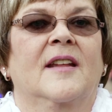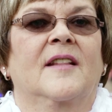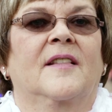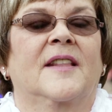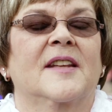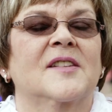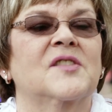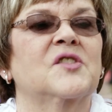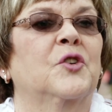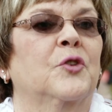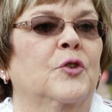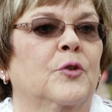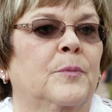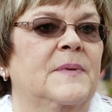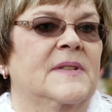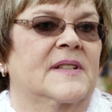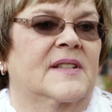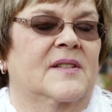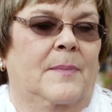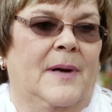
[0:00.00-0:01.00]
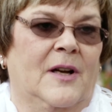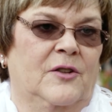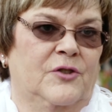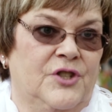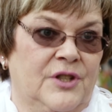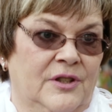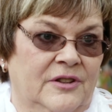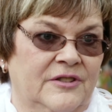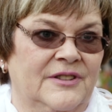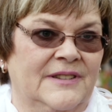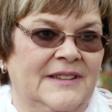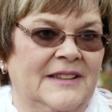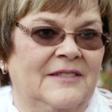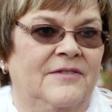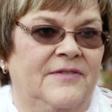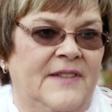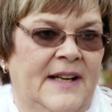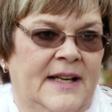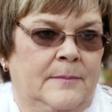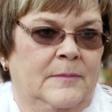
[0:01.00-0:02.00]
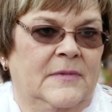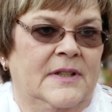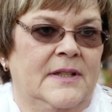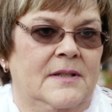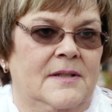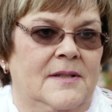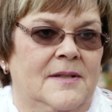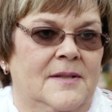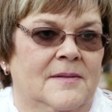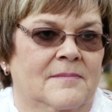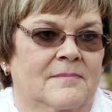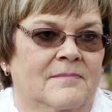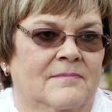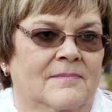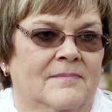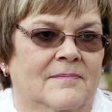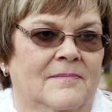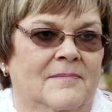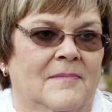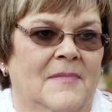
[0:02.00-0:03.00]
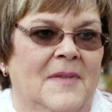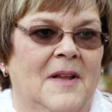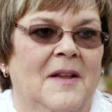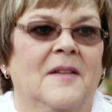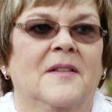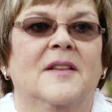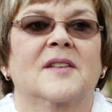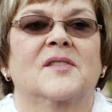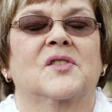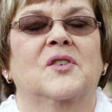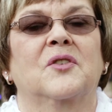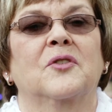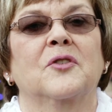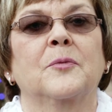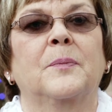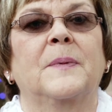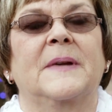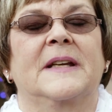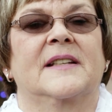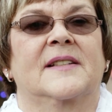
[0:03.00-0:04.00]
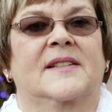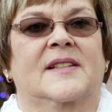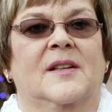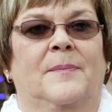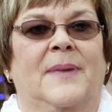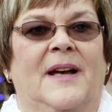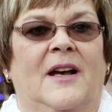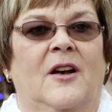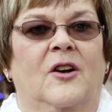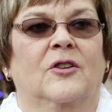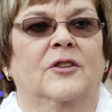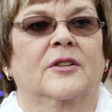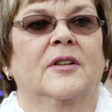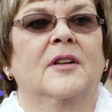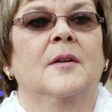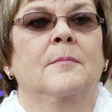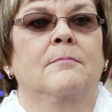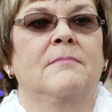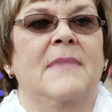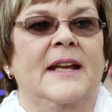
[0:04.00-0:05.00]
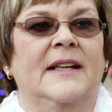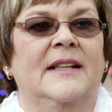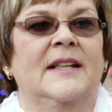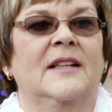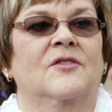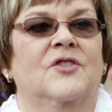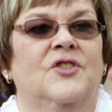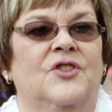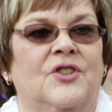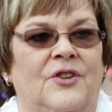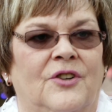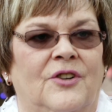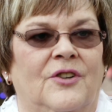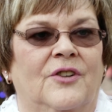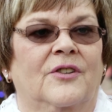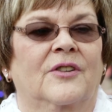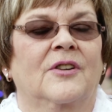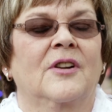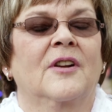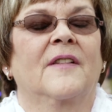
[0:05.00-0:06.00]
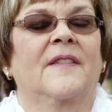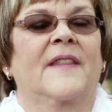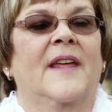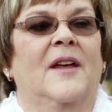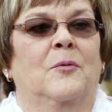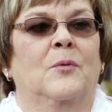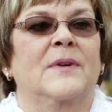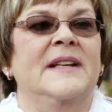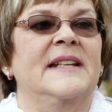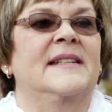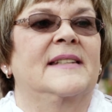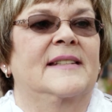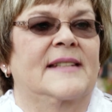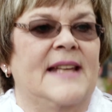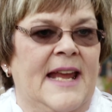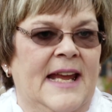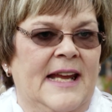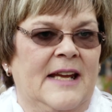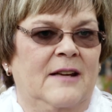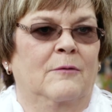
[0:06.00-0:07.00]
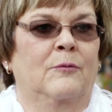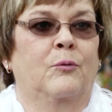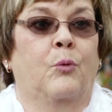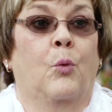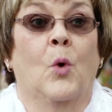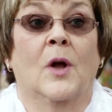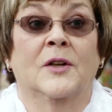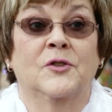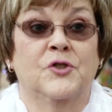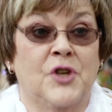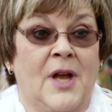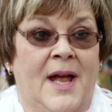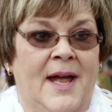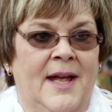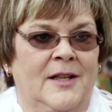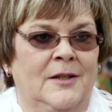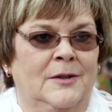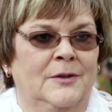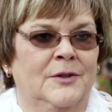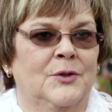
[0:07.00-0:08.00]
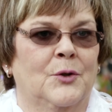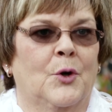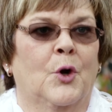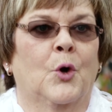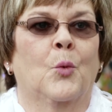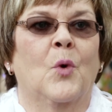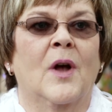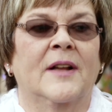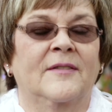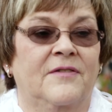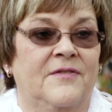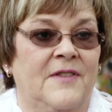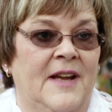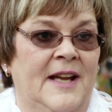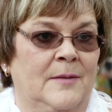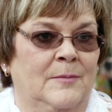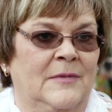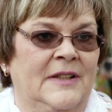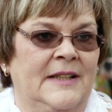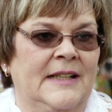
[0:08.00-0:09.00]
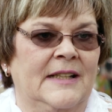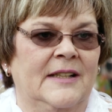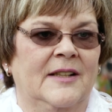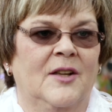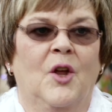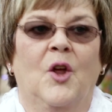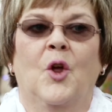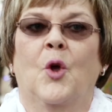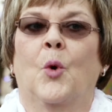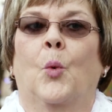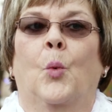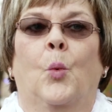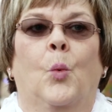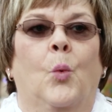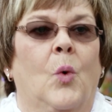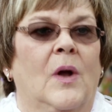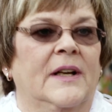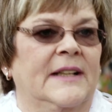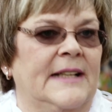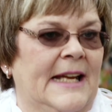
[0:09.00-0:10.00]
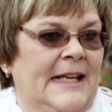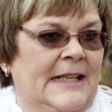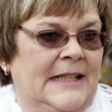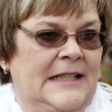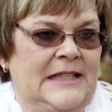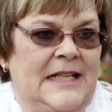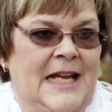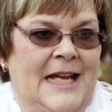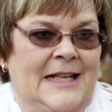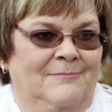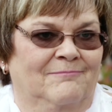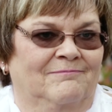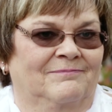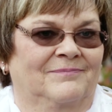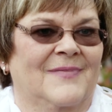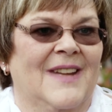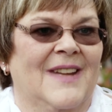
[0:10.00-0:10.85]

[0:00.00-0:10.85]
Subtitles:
This group is about children and families. This group is about making sure that we save one child or one family one day at a time.